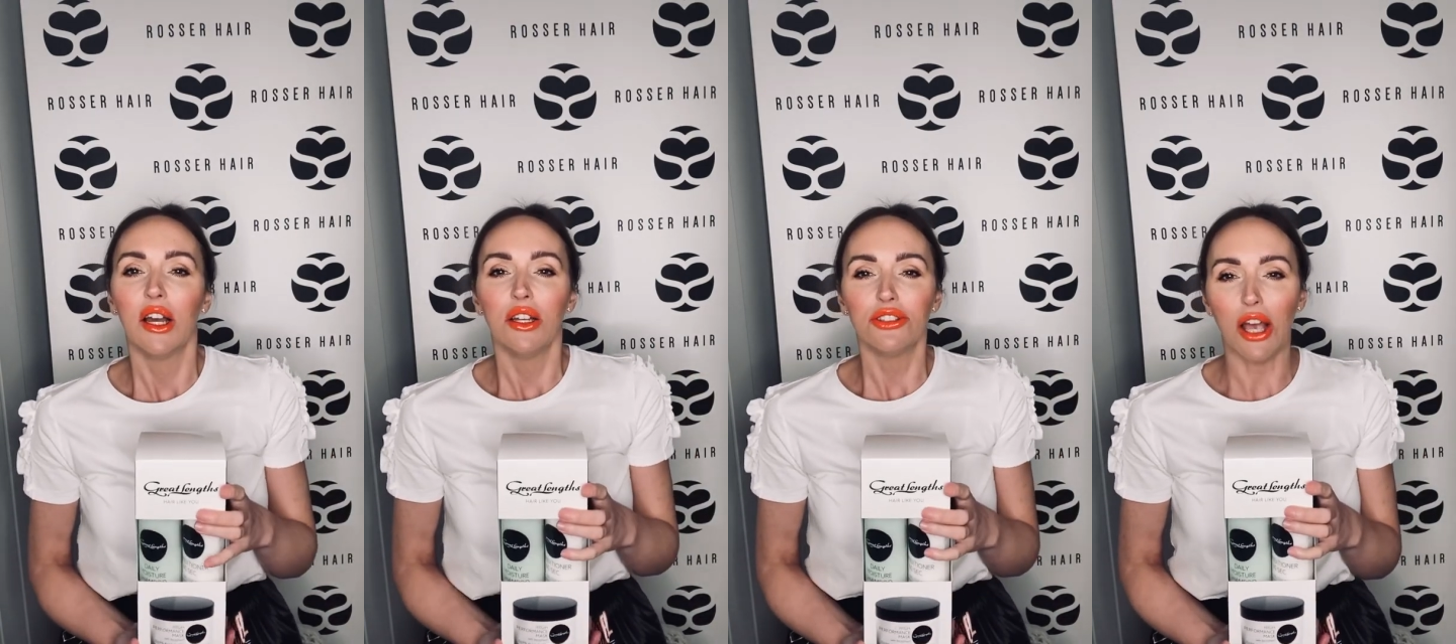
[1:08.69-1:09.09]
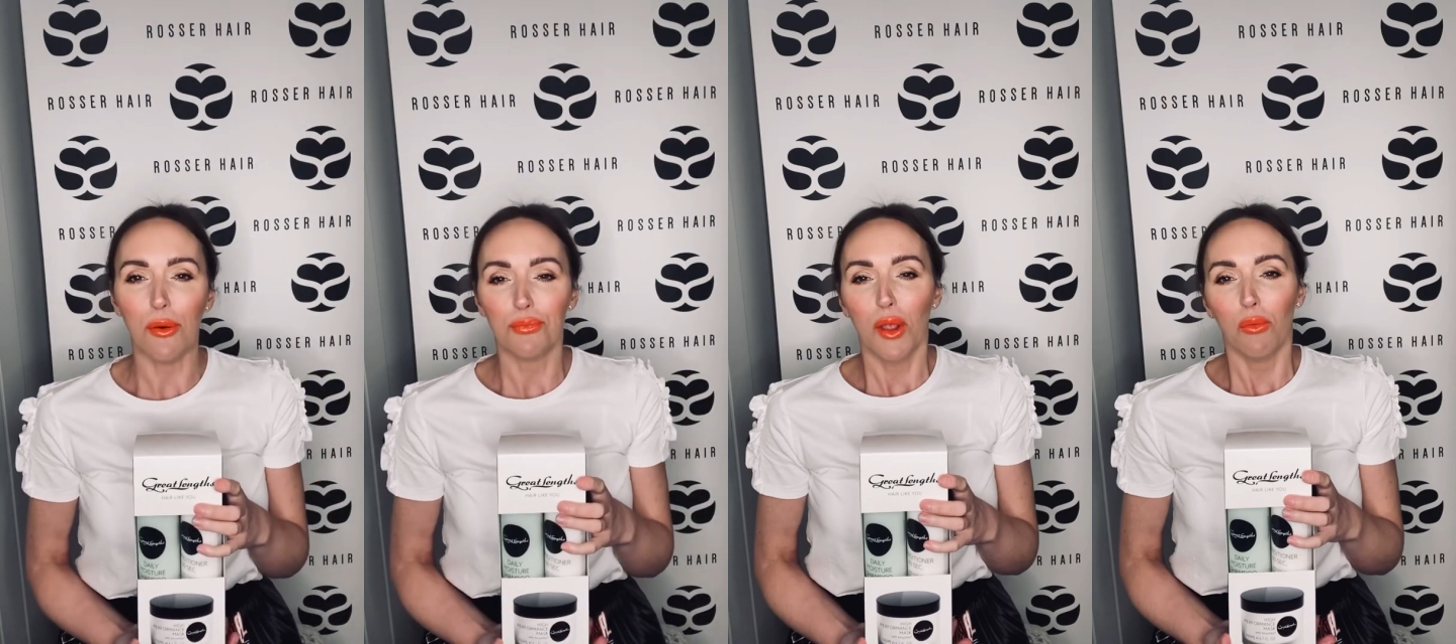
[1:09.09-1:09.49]
So
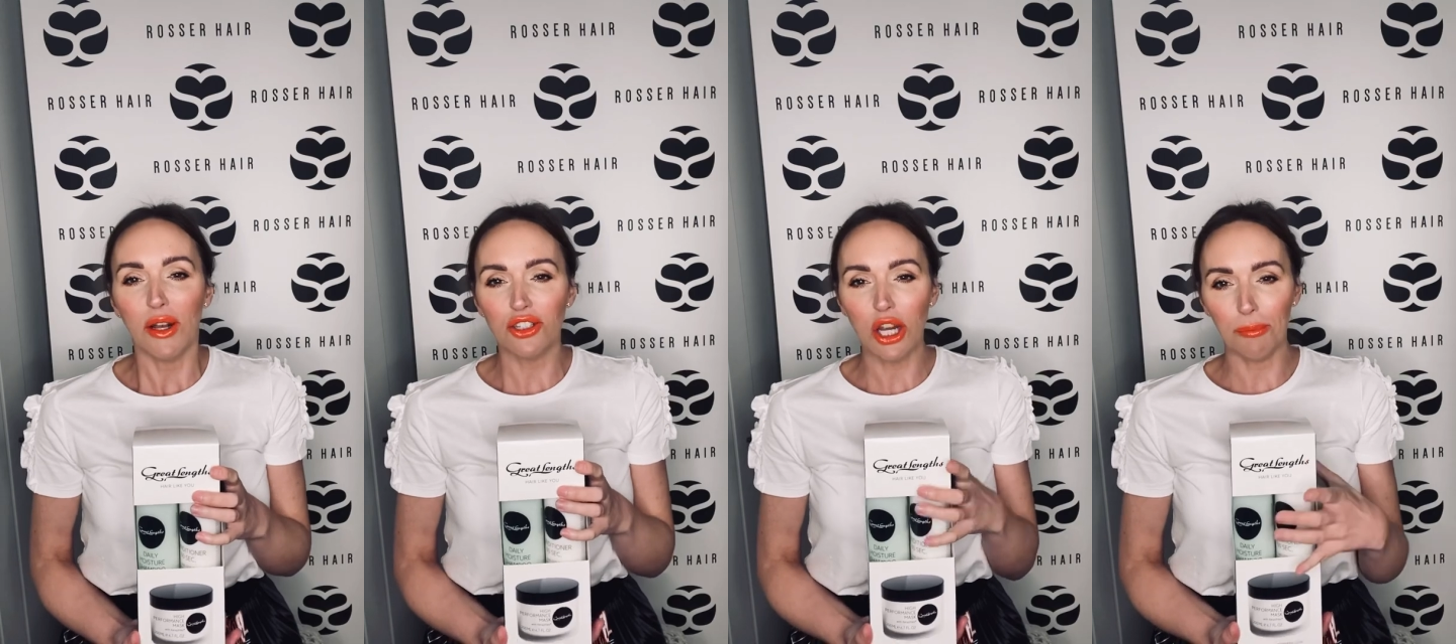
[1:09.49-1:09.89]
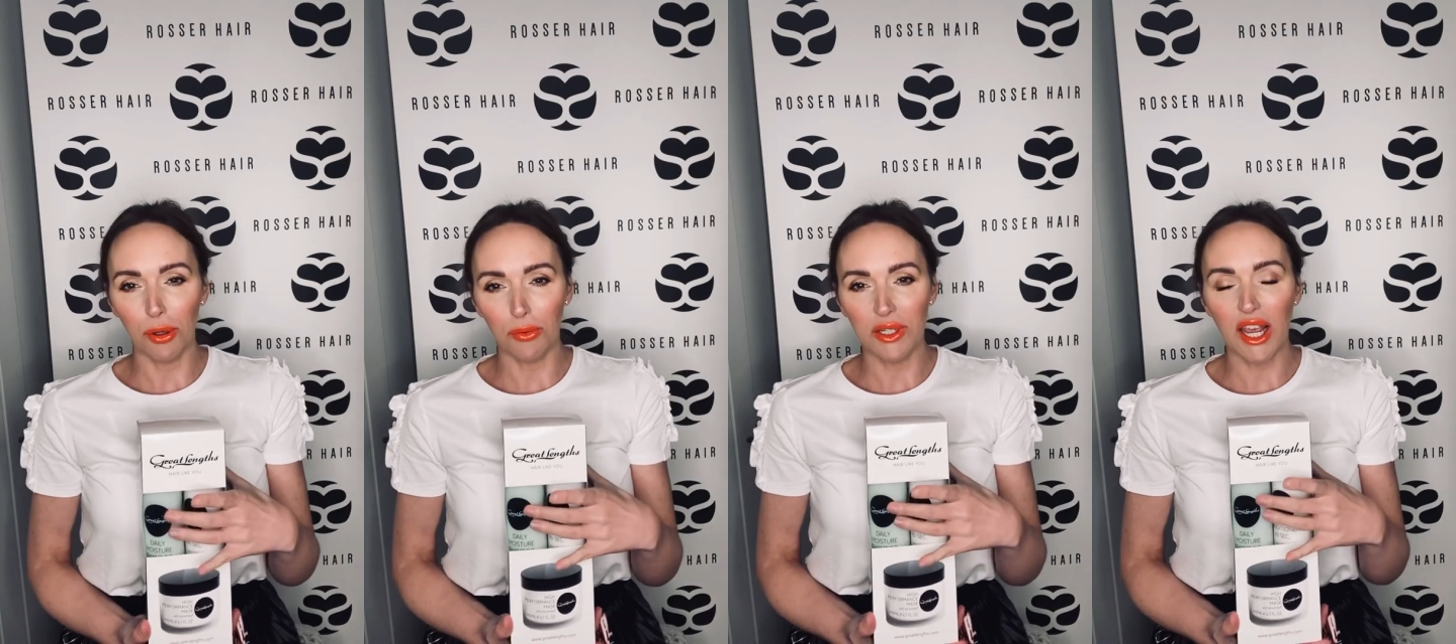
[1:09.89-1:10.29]
when
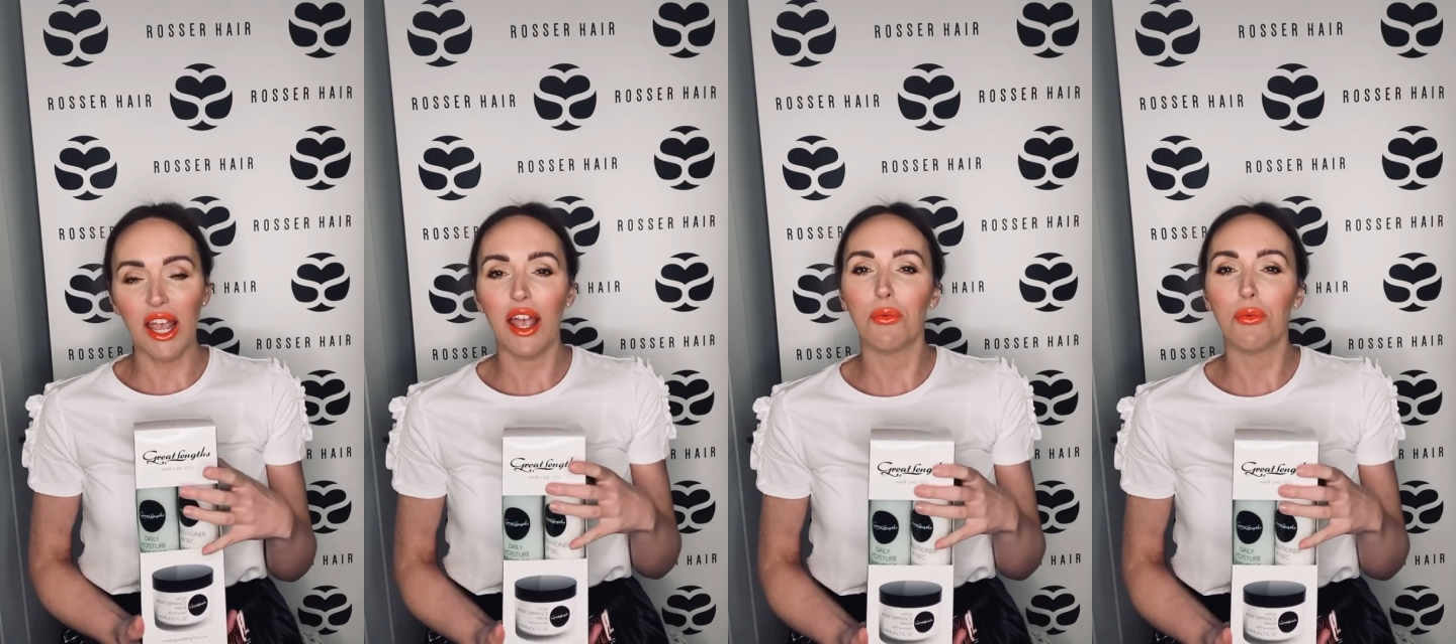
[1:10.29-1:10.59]
shampooing your hair,